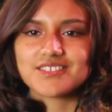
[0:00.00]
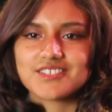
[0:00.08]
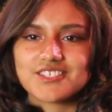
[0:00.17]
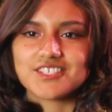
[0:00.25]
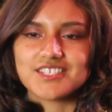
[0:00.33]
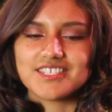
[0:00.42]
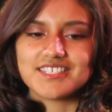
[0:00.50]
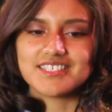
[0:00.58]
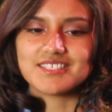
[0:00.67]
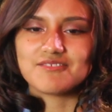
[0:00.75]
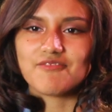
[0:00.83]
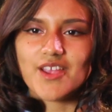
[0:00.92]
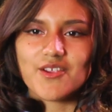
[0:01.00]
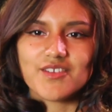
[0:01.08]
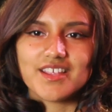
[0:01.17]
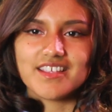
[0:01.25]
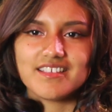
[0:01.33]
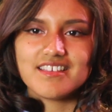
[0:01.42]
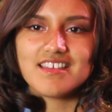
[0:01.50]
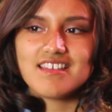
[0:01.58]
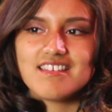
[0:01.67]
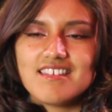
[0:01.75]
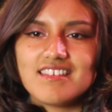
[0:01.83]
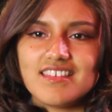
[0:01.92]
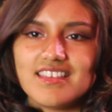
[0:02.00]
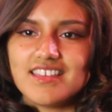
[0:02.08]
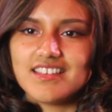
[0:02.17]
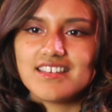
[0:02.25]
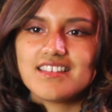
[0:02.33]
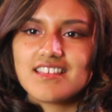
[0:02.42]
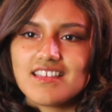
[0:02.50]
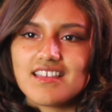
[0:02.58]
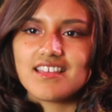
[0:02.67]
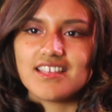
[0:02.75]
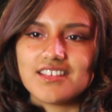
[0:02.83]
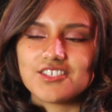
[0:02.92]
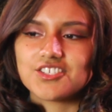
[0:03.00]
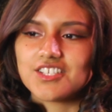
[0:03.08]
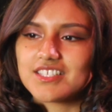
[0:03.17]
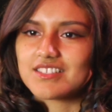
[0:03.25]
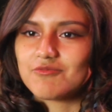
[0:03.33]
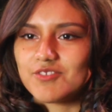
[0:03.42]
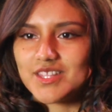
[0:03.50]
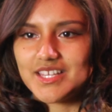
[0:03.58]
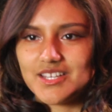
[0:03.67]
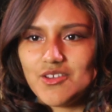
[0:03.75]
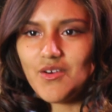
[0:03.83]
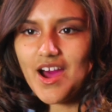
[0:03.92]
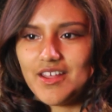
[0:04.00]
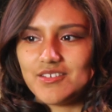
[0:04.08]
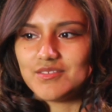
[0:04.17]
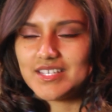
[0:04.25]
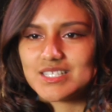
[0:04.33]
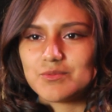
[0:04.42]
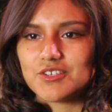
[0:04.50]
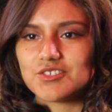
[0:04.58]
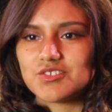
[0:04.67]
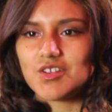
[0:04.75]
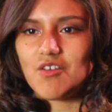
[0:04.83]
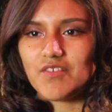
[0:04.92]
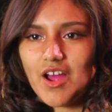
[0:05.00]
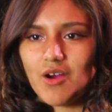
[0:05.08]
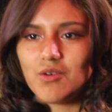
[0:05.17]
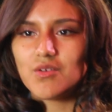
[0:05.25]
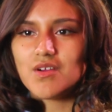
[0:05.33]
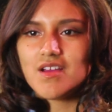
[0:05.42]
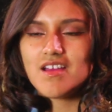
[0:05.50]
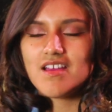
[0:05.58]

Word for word: She is very in and she doesn't really know how to express herself out.